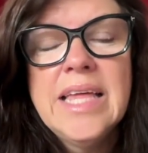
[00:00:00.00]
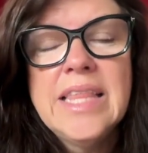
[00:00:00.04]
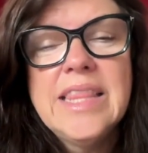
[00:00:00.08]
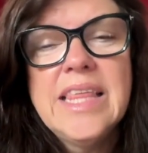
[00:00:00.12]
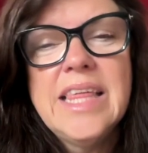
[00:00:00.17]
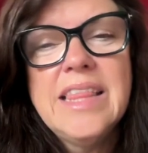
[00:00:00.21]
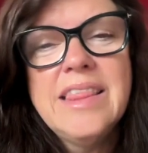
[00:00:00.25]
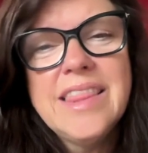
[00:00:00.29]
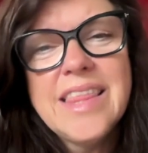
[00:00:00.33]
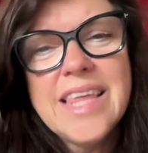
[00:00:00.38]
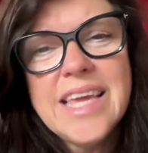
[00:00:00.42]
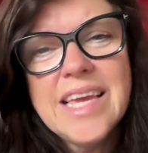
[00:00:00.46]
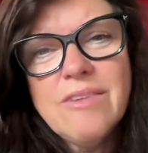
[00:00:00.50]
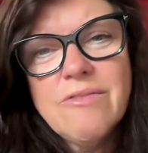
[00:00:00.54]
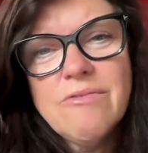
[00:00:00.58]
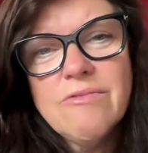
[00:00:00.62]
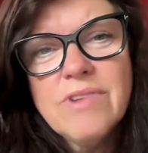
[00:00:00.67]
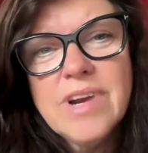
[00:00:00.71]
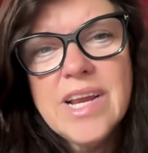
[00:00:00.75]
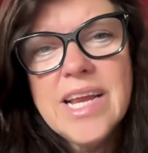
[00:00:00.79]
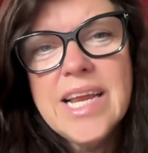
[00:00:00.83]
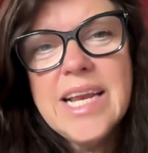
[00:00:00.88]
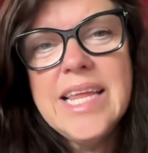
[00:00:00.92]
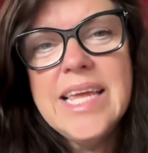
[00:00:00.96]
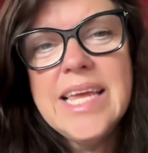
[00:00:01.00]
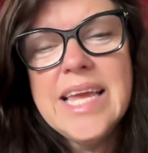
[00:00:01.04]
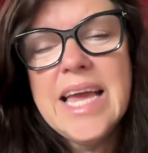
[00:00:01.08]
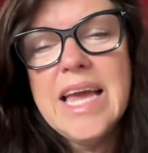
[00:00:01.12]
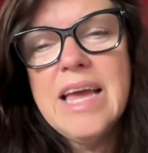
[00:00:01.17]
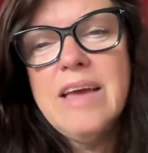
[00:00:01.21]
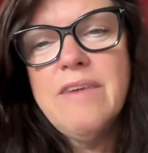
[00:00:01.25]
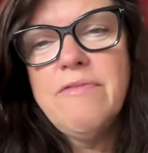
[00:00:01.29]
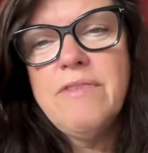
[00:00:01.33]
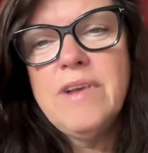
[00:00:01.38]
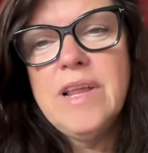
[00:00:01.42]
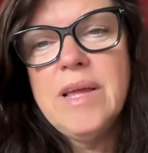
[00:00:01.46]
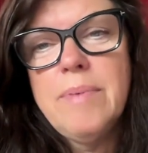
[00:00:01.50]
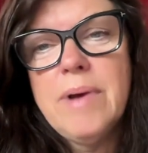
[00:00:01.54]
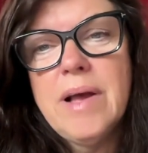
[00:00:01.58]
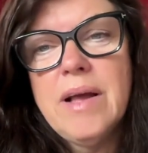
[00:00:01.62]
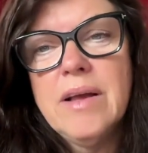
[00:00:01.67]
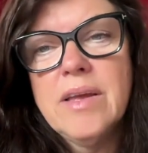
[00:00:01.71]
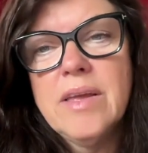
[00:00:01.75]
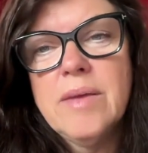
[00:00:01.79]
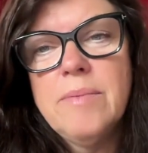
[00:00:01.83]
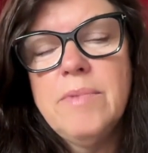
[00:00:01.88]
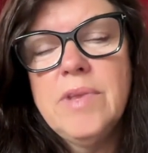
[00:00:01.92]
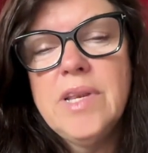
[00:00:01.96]
Then think really carefully
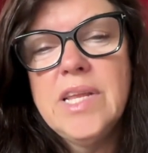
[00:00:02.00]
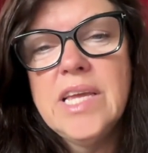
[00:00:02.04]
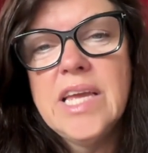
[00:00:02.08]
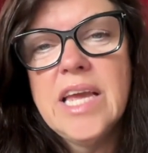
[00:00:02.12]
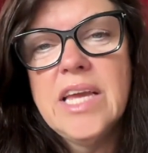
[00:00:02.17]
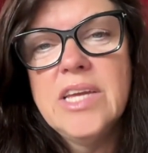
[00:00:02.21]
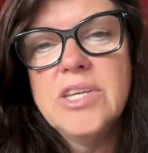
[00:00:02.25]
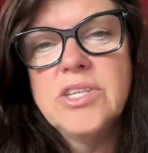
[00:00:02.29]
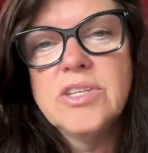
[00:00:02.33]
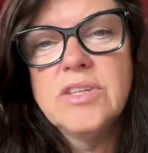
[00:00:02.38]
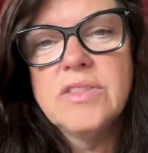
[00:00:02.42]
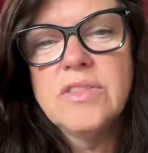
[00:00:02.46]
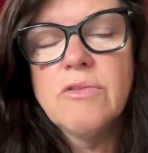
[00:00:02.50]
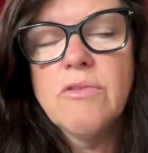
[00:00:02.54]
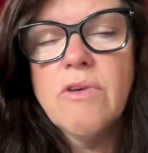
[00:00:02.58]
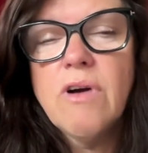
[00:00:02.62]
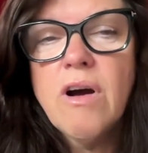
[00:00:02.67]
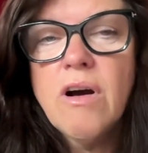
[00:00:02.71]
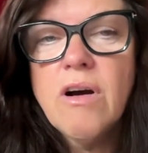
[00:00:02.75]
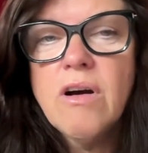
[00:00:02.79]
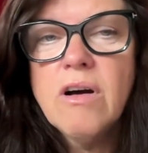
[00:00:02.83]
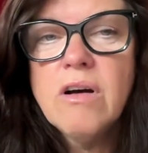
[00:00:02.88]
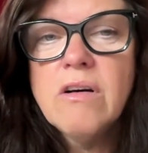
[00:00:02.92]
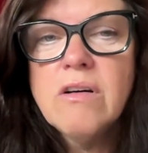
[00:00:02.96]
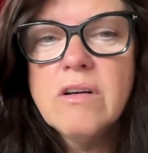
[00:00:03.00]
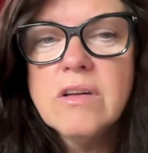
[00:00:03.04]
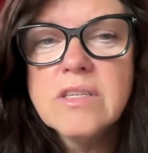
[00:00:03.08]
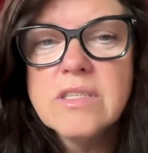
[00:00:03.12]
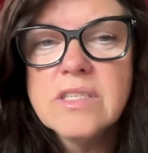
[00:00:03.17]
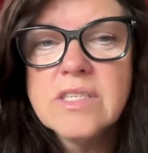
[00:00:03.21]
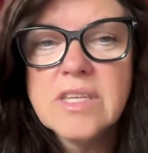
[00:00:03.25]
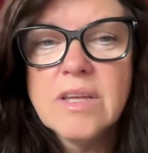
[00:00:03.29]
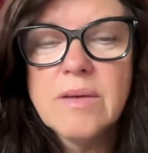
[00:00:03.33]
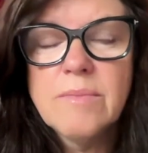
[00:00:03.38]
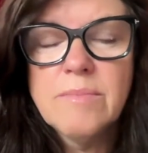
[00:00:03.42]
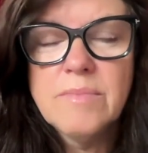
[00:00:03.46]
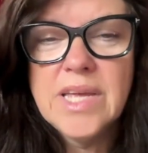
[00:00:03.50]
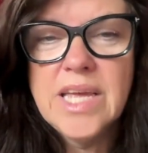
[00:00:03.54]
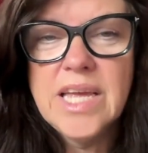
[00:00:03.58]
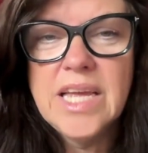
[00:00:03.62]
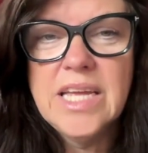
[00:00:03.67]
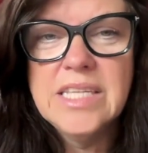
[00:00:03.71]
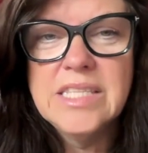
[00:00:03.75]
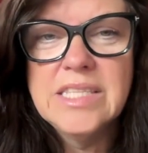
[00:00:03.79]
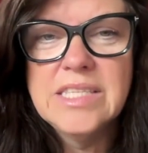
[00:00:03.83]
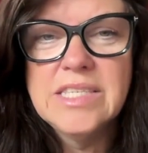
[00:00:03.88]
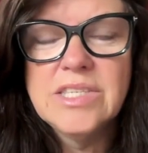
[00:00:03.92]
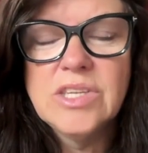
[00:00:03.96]
about communication. There are some
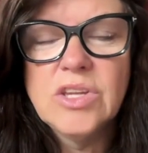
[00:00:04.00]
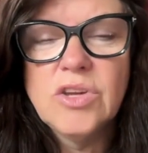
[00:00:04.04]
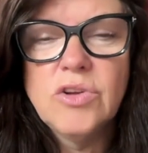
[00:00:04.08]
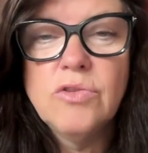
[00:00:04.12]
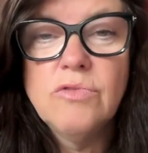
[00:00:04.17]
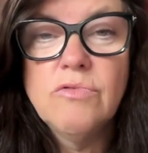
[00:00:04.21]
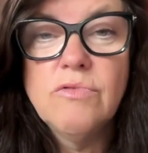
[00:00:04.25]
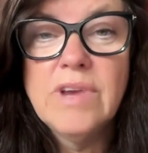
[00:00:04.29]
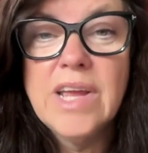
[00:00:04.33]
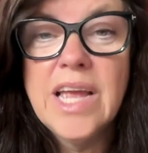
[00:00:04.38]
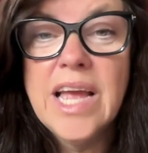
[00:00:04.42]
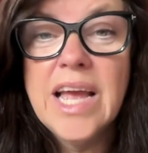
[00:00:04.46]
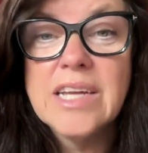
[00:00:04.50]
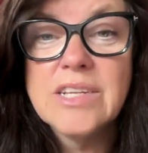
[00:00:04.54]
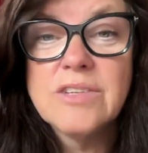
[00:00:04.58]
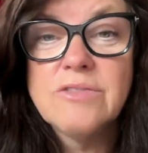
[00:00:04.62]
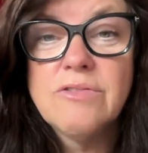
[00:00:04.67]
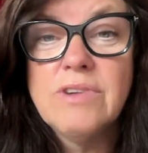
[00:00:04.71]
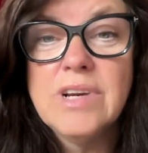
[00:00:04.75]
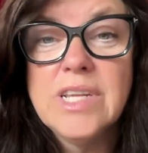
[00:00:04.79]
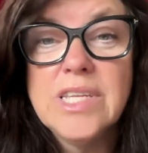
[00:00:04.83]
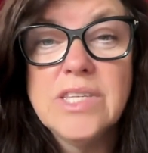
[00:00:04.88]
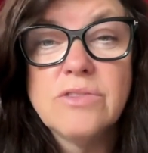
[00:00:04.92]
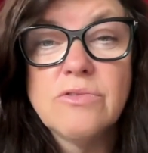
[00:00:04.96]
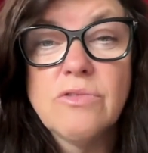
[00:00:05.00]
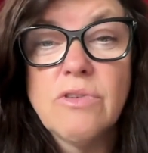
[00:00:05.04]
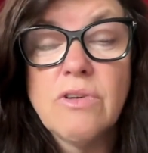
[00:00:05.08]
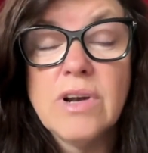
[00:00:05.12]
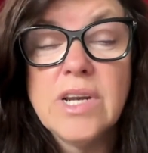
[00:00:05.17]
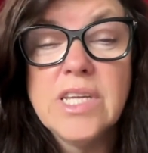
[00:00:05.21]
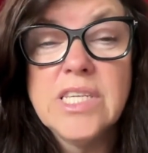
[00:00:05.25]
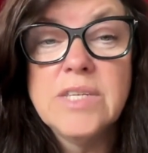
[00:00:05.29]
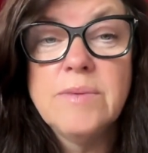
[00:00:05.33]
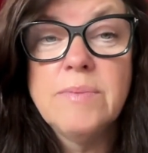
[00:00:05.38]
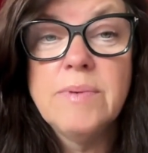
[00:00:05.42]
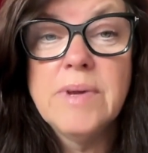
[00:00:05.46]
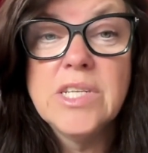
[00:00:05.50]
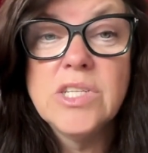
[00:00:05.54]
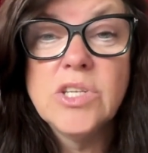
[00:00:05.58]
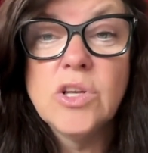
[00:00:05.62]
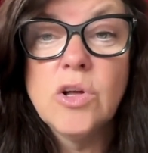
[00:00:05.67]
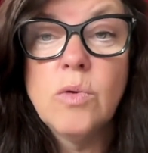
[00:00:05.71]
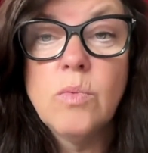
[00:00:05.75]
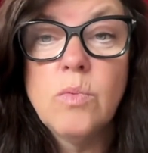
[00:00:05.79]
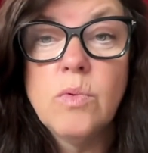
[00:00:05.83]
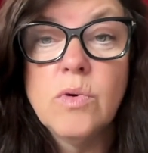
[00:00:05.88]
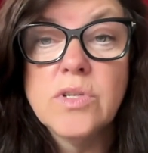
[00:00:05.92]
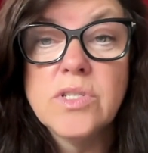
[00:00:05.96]
kids who react really strongly to being
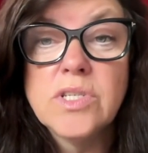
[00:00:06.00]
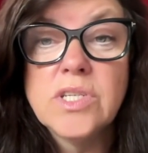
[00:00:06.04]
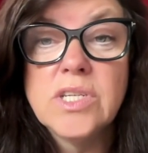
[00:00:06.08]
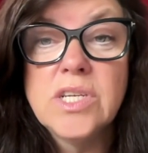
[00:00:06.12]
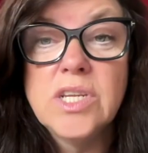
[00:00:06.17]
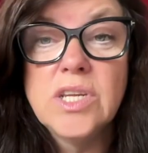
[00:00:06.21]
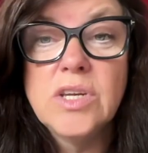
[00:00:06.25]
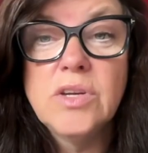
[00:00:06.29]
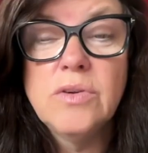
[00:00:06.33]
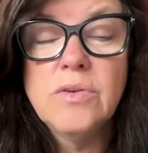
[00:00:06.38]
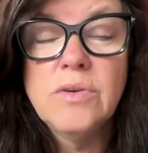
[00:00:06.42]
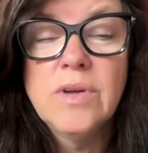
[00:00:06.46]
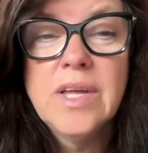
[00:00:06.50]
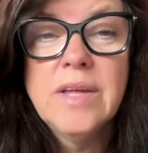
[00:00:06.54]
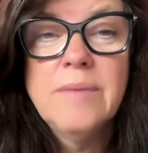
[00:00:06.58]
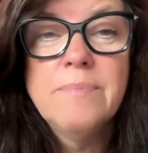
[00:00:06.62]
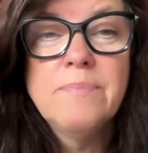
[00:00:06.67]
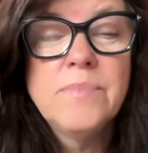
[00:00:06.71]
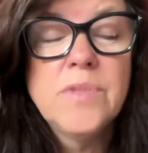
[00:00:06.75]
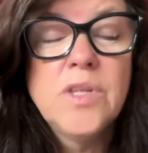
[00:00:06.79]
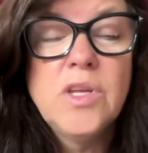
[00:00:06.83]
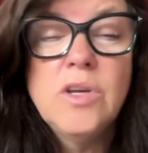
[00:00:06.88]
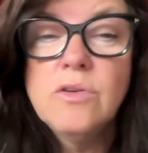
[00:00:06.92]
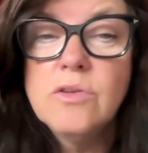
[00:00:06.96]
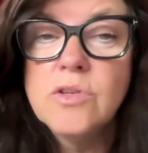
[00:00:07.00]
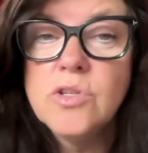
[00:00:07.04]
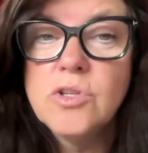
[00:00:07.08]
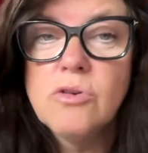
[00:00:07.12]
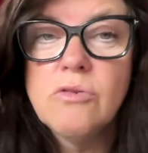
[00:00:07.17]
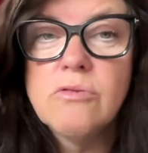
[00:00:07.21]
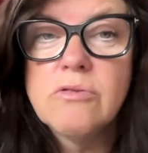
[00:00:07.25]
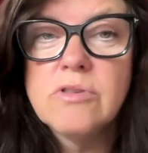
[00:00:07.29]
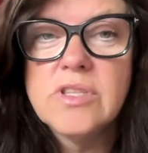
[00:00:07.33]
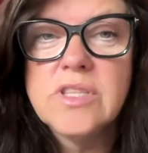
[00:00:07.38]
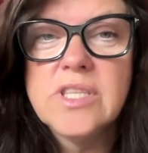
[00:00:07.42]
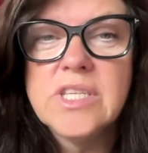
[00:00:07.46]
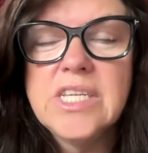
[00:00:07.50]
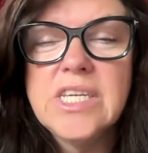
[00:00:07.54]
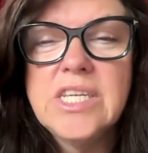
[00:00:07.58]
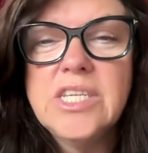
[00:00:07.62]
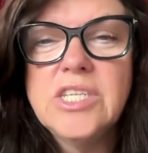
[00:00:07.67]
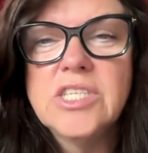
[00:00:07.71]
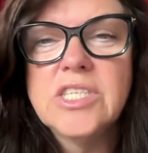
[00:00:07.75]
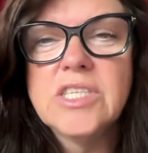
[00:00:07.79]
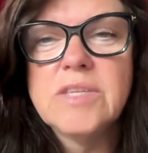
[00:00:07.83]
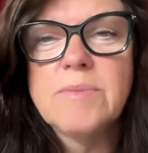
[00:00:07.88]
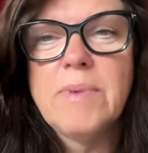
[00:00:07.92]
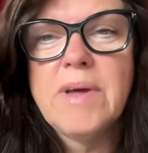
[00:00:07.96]
told what to do. You could talk to the
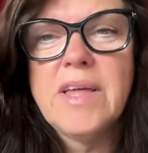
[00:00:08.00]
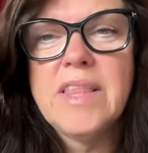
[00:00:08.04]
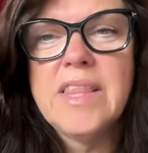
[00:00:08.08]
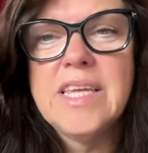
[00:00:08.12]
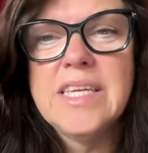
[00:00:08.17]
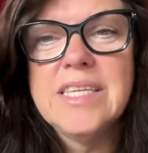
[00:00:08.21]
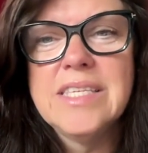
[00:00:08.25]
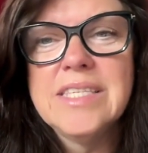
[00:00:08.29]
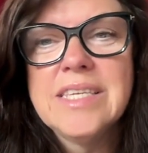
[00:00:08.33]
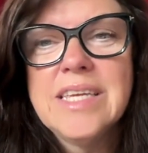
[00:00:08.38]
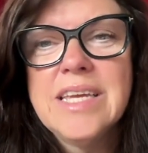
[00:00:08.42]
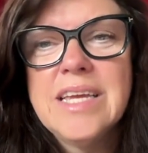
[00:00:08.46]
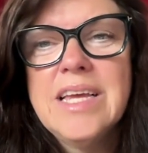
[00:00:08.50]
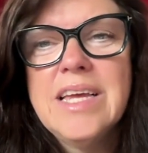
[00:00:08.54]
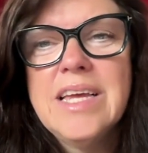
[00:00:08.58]
teachers about this.